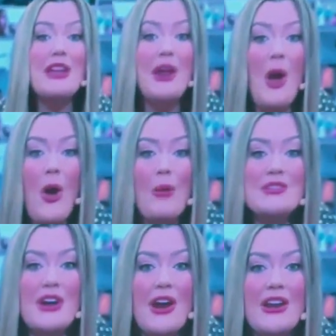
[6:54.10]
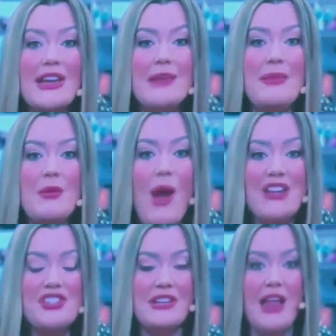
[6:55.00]
million homes are going to be
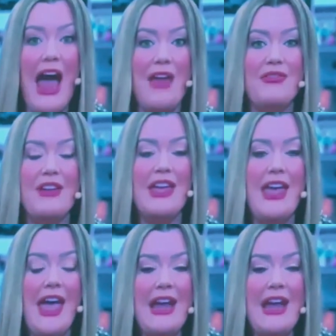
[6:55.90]
watching live.